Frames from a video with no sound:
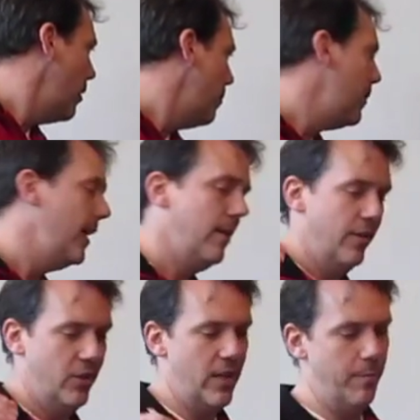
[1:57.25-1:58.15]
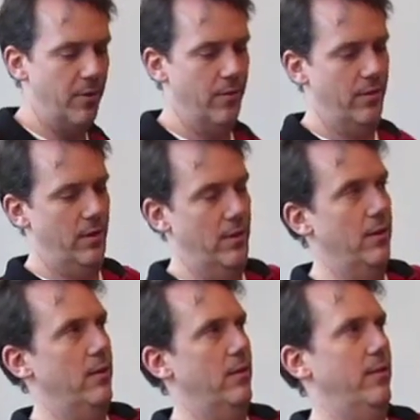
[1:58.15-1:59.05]
a big step
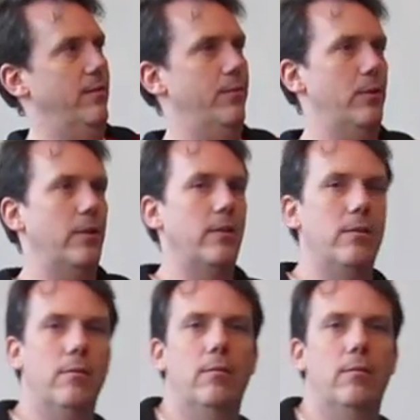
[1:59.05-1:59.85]
further.